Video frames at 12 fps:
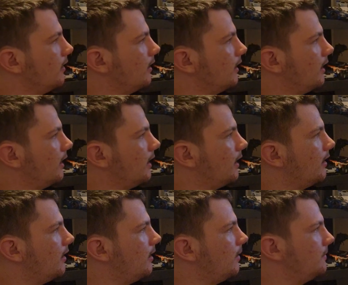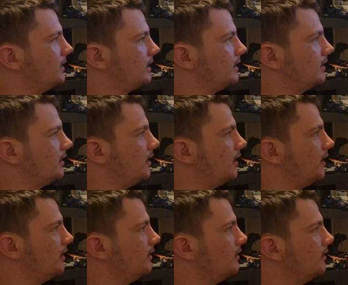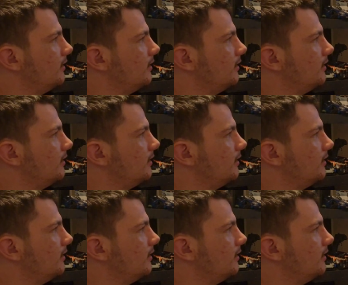Yeah, oh my god.